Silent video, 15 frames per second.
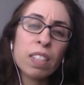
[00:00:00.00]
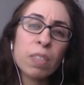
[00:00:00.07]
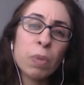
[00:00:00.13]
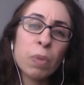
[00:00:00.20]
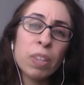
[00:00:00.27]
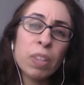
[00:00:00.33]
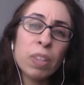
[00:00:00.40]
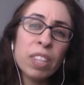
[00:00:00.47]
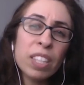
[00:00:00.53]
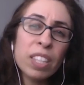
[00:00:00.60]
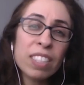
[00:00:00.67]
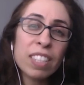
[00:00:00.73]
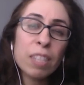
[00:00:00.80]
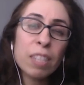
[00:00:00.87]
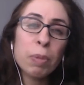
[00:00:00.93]
One thing
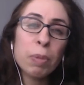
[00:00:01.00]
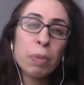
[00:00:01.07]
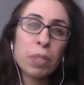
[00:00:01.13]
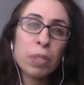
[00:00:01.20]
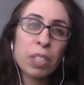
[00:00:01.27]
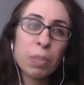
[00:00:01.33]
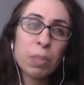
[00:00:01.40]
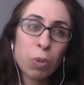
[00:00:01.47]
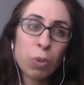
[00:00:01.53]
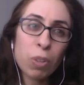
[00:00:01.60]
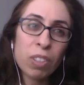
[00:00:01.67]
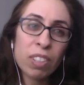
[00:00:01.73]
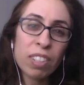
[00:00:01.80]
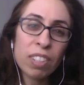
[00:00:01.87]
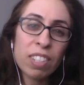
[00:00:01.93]
that's going to be really
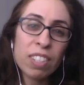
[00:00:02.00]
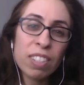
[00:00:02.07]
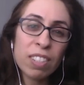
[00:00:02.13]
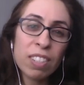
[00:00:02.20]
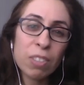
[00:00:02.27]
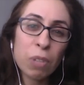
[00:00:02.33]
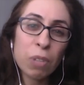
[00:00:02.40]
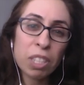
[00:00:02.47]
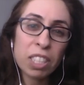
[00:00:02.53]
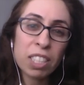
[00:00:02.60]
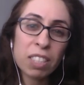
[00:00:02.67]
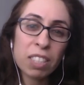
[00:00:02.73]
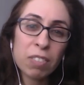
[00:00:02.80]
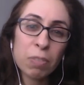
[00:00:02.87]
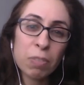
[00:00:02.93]
important is this
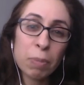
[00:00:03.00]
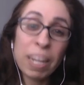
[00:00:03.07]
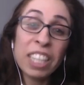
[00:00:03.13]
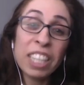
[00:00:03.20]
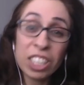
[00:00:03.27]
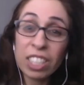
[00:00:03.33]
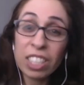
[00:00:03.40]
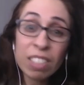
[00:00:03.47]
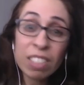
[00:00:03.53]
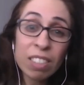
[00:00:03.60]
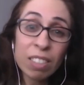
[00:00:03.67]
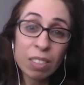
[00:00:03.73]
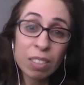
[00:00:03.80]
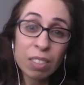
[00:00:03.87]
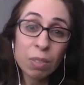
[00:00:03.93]
question of
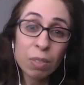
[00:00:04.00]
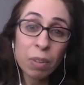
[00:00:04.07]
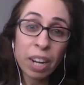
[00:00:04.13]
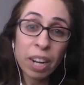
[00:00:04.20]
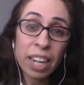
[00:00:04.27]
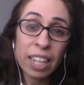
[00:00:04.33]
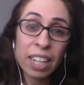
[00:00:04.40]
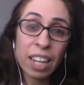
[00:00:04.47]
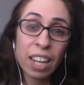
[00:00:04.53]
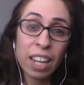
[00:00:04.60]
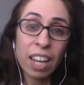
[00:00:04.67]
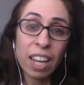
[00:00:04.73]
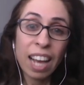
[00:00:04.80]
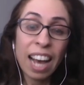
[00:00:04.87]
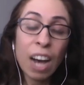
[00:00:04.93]
patience, right?
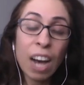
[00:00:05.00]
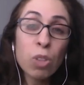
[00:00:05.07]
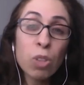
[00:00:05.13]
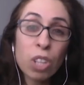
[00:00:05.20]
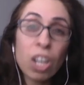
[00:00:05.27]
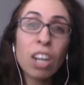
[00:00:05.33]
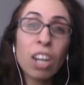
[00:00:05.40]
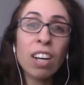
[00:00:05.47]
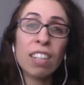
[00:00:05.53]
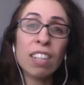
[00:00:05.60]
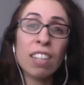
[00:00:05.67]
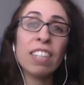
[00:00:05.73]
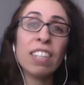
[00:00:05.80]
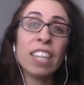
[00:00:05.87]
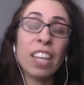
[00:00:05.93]
How
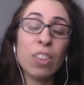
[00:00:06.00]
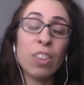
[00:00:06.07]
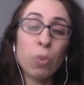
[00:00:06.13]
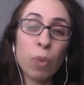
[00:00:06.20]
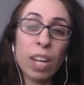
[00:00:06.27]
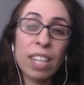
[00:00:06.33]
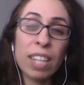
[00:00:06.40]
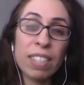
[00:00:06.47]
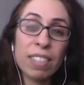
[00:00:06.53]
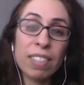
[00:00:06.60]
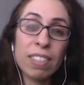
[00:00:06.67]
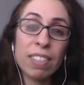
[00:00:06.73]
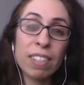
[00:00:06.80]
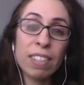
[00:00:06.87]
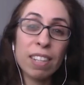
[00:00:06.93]
long can the
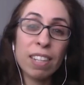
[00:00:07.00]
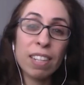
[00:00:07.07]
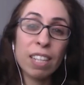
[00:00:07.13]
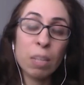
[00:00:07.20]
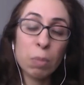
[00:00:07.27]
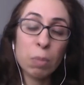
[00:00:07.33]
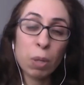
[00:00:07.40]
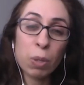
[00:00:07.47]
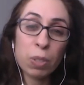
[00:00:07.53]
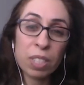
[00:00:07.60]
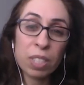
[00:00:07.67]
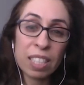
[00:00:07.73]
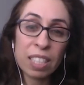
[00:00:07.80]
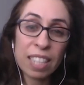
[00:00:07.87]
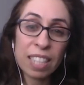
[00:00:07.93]
West impose
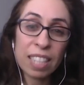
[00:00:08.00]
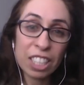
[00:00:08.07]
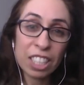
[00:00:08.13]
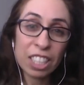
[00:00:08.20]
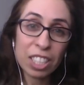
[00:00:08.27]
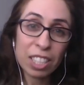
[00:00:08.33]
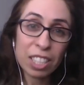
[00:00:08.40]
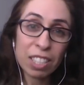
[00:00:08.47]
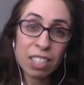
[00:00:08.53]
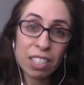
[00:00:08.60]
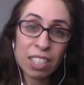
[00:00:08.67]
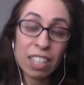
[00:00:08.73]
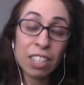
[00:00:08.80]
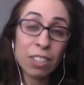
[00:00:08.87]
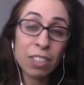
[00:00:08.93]
these sanctions
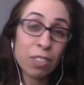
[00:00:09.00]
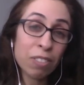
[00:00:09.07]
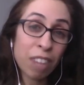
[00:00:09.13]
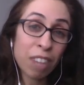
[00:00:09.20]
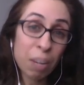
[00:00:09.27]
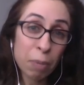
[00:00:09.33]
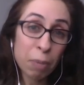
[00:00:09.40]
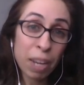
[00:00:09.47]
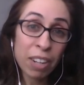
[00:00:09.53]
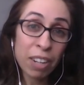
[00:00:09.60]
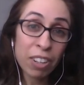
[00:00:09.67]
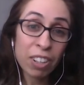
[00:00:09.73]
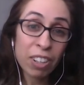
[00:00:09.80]
in a unified manner